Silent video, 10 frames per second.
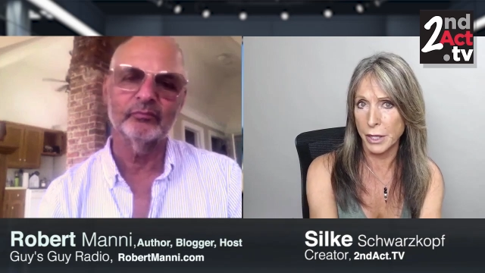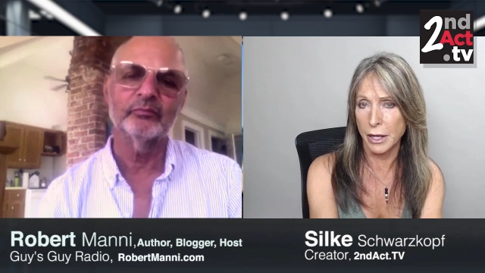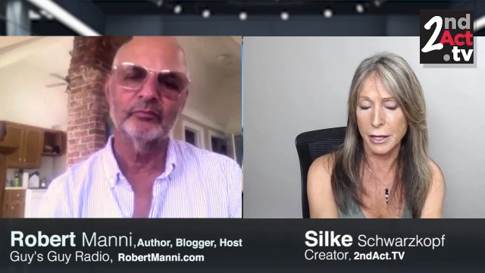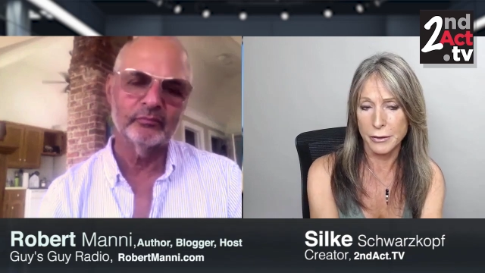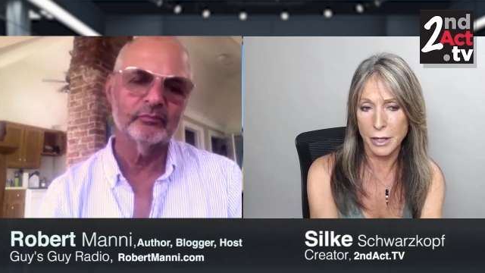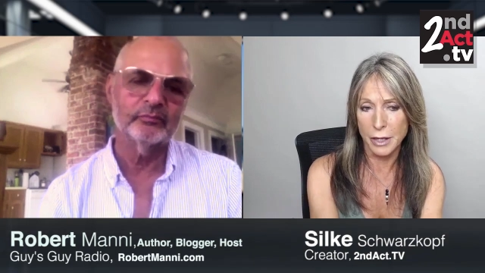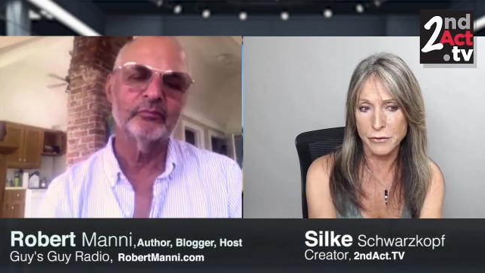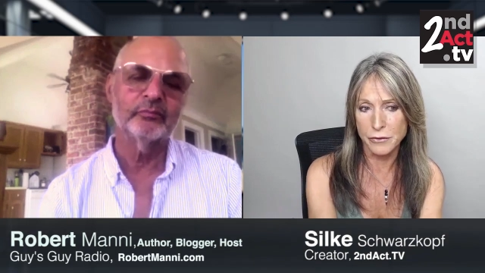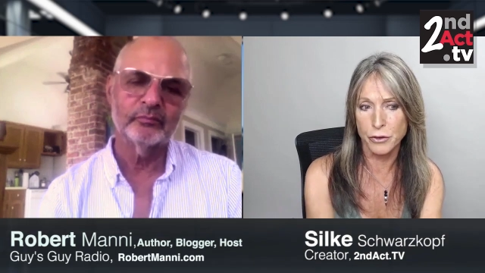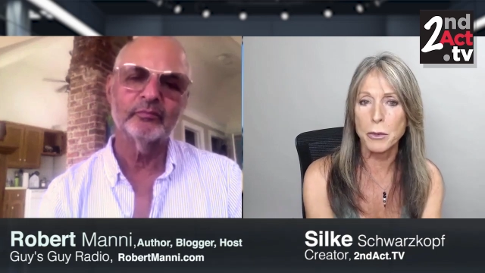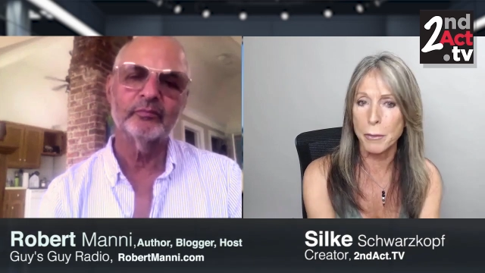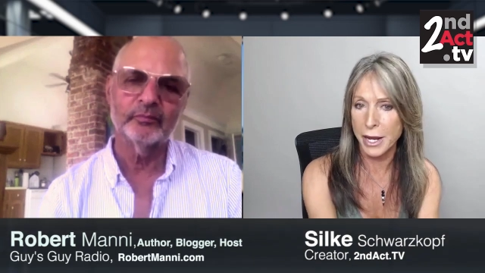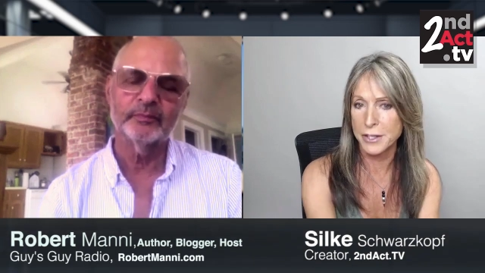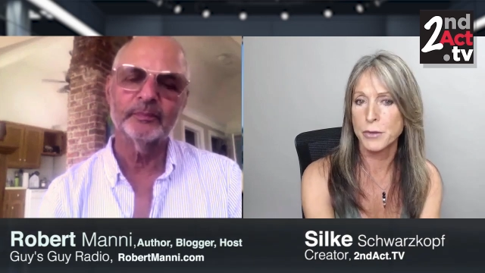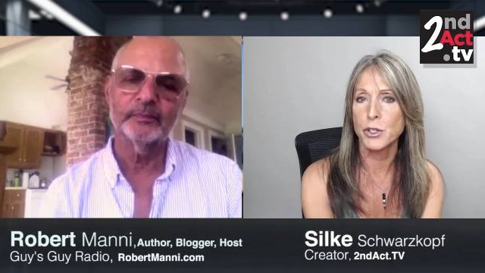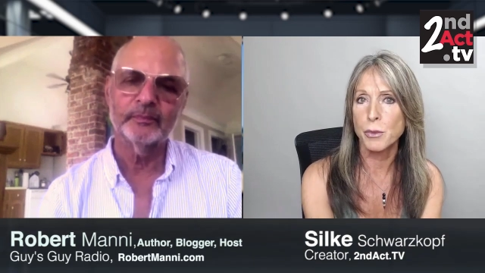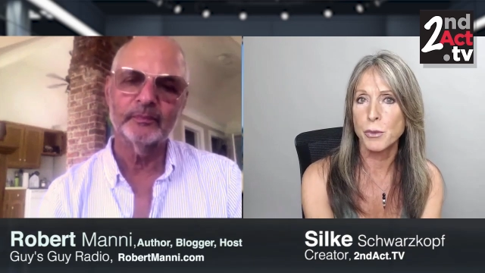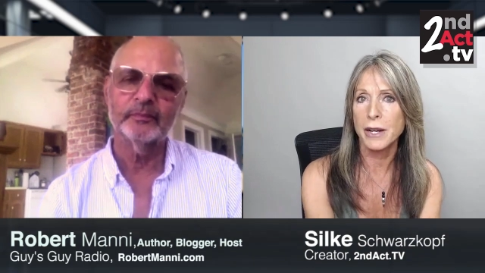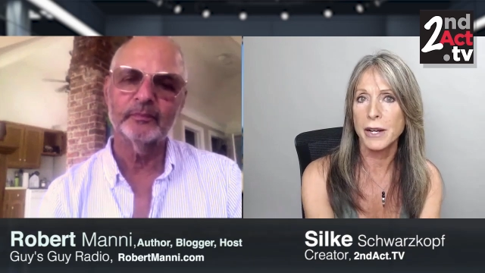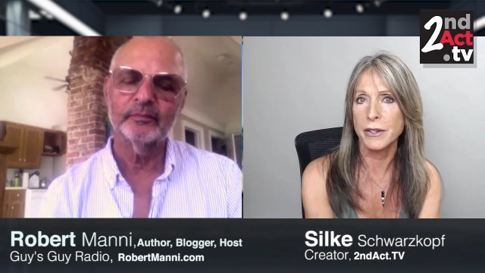Speaker 1: uh, uh, from a man's
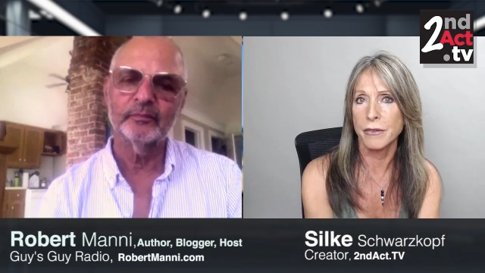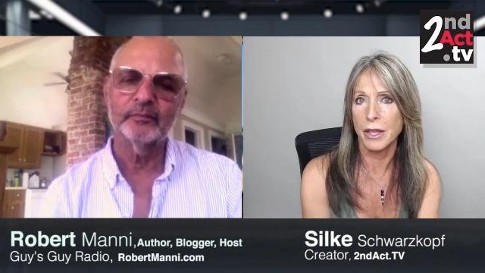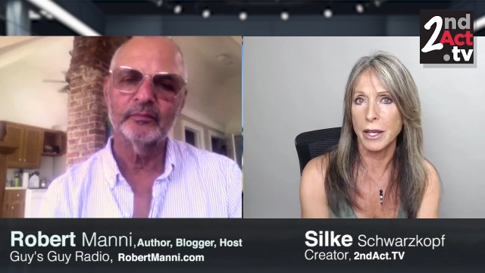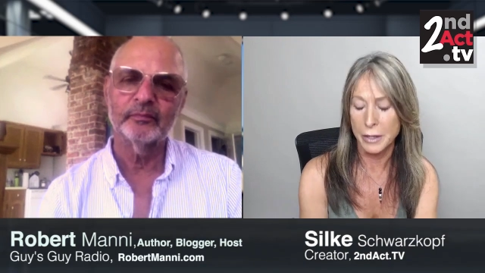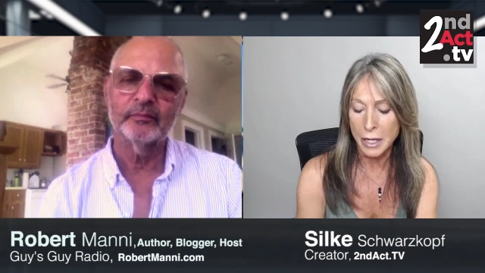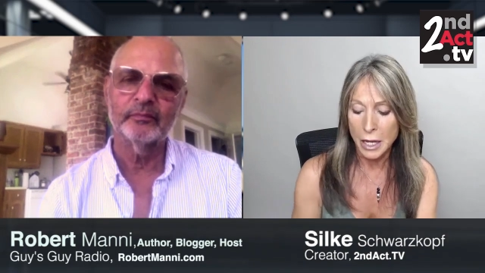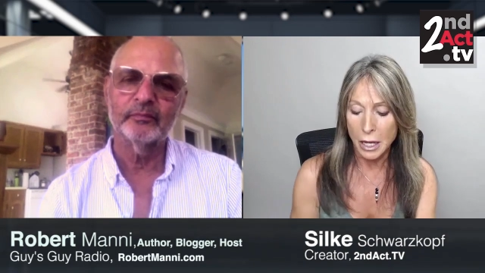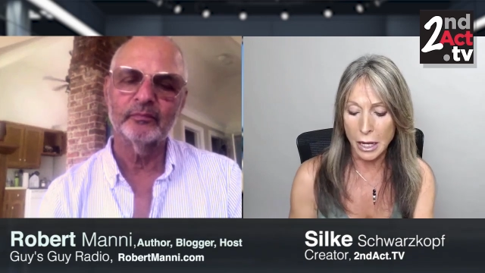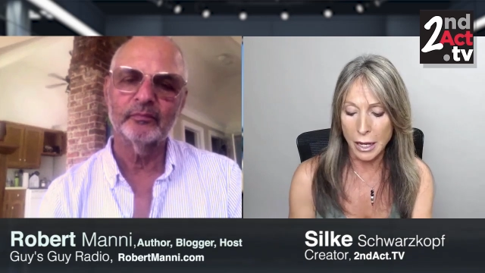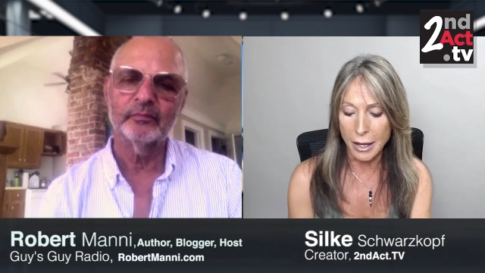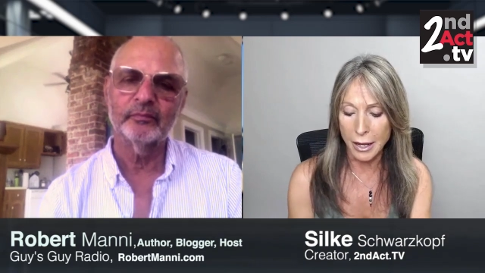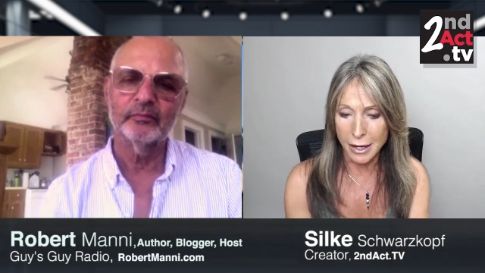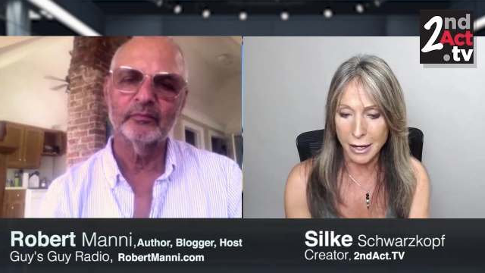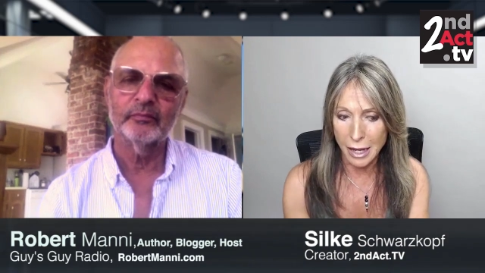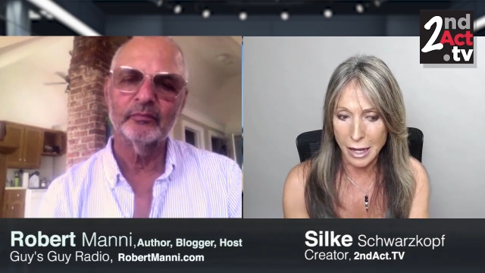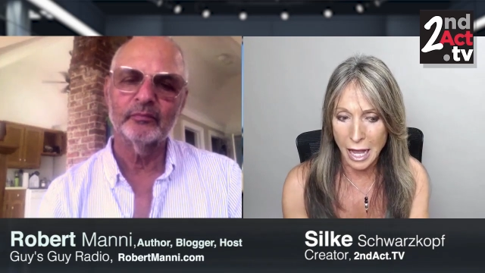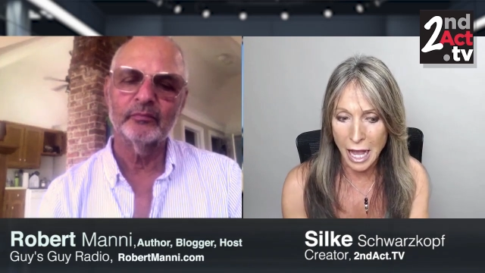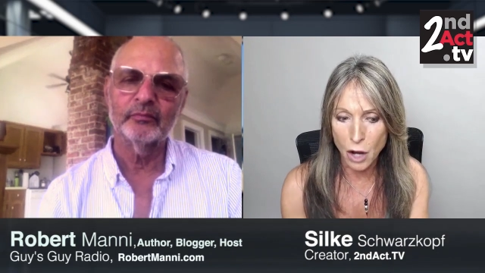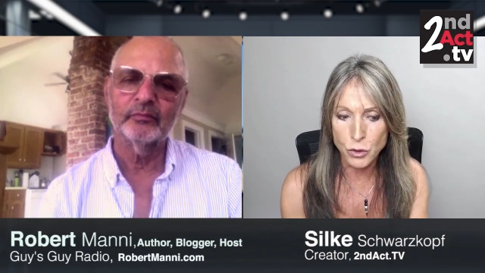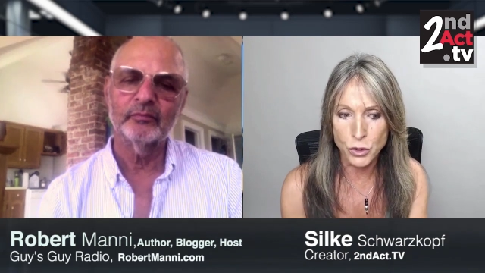perspective, then. Uh,
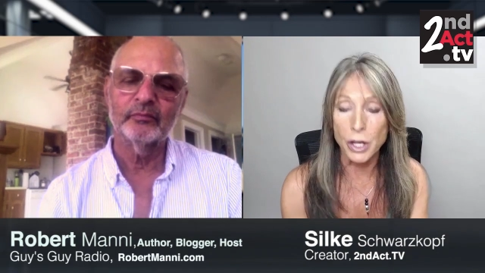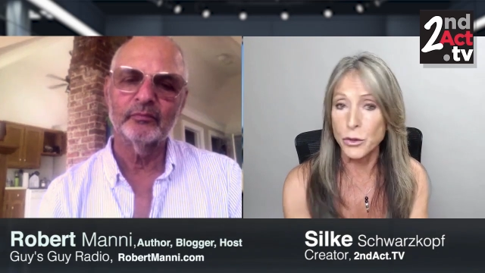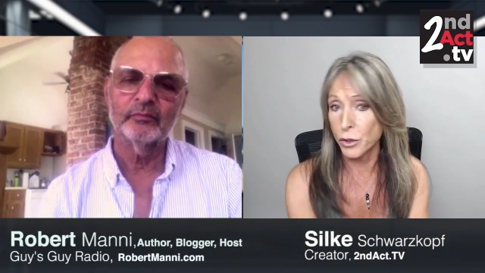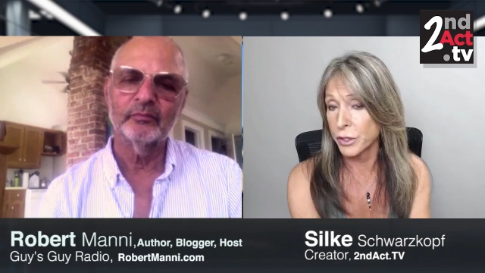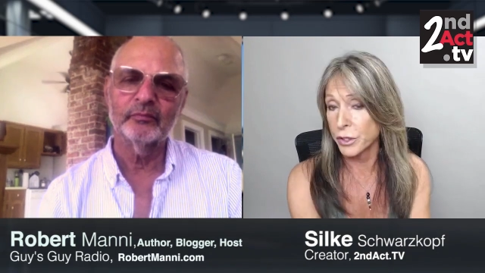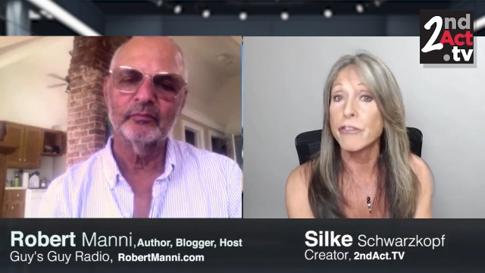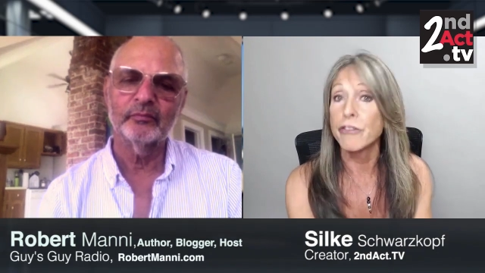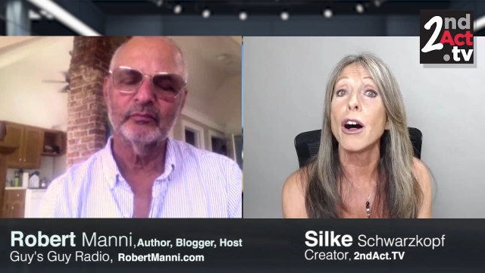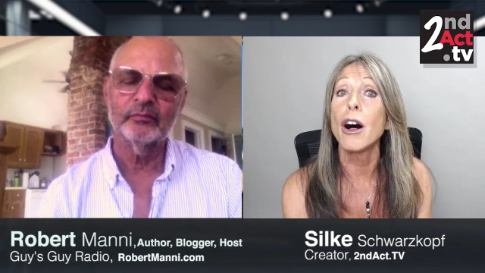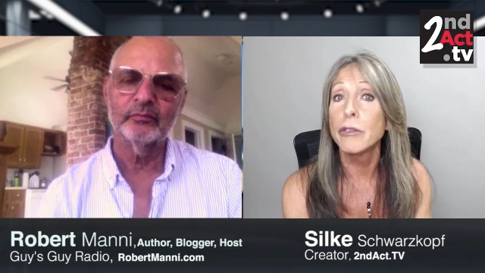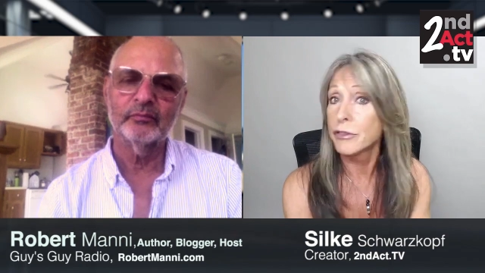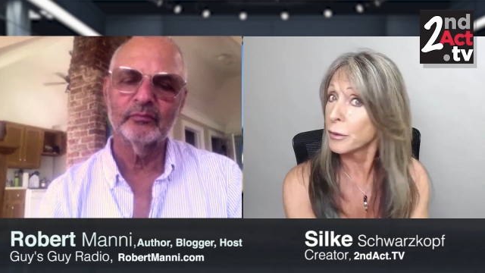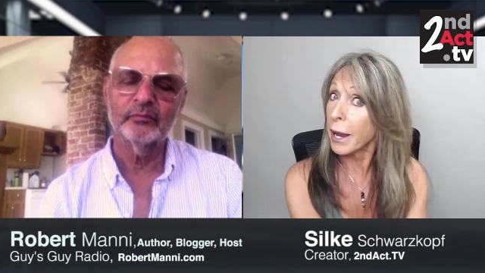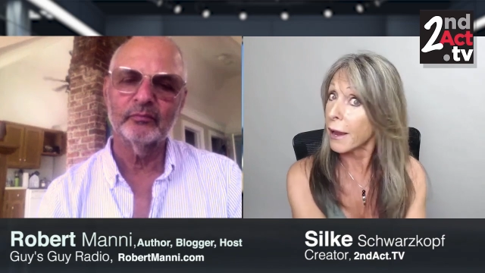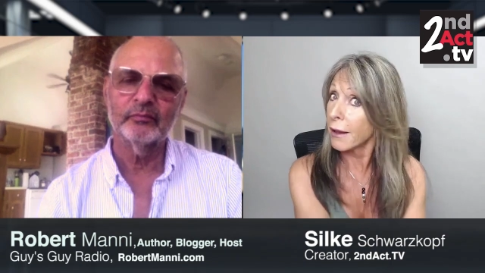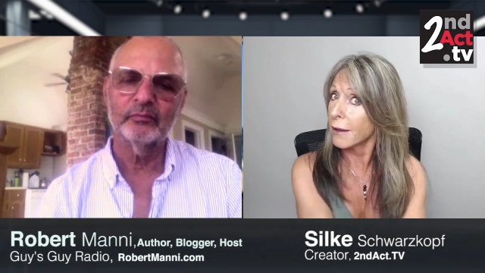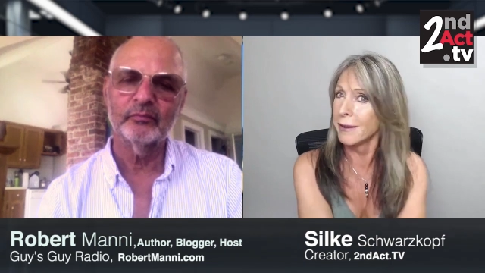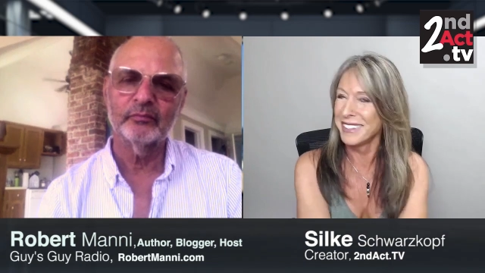how do you, and you're an evolved man,